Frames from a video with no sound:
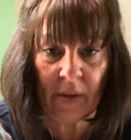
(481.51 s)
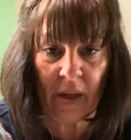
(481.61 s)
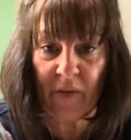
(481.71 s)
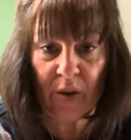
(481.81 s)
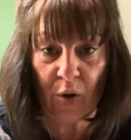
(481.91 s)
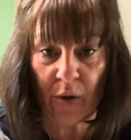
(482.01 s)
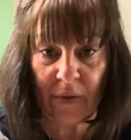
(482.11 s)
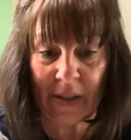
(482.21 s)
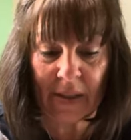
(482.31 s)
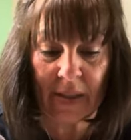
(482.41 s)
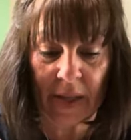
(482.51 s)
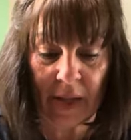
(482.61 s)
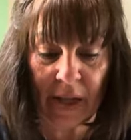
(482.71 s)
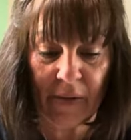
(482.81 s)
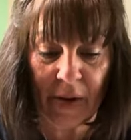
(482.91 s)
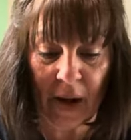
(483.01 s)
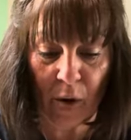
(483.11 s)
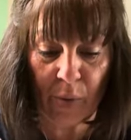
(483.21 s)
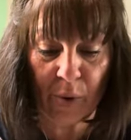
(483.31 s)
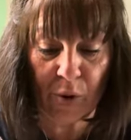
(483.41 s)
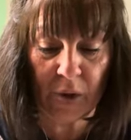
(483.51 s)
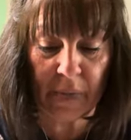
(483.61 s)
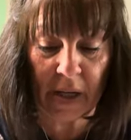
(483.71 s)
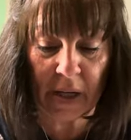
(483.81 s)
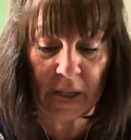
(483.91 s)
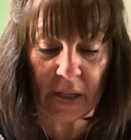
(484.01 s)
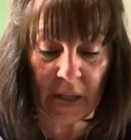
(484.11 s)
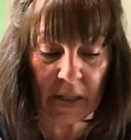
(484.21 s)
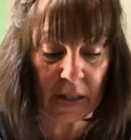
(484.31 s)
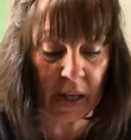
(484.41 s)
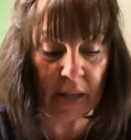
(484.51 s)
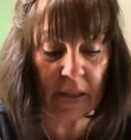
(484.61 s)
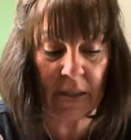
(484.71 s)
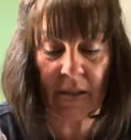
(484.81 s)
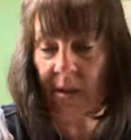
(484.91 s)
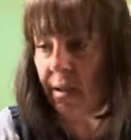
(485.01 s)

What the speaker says: If you don't fancy it, leave it out, but it does make it taste nice.